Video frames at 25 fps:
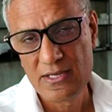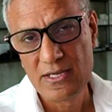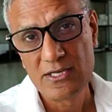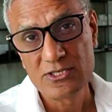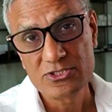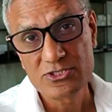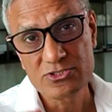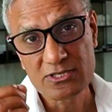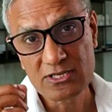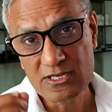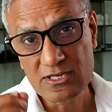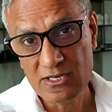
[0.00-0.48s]

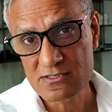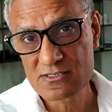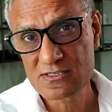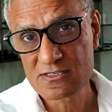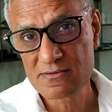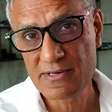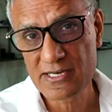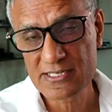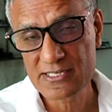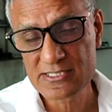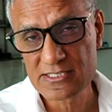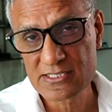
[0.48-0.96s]
So
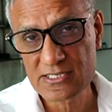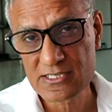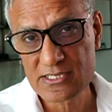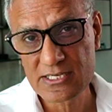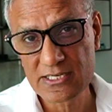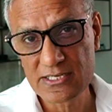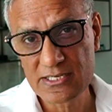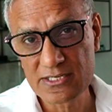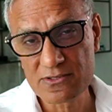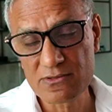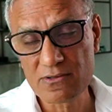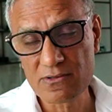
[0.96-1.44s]
customizing the
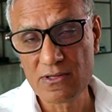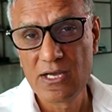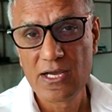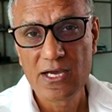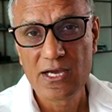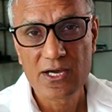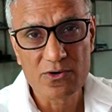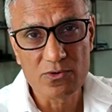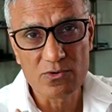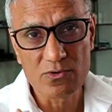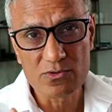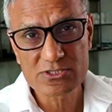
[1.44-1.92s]
kernel
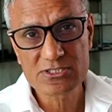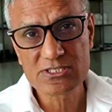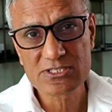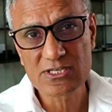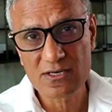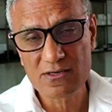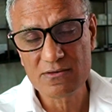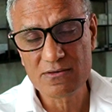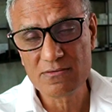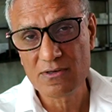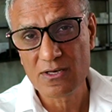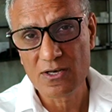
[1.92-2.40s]
and
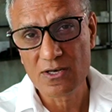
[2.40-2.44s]
also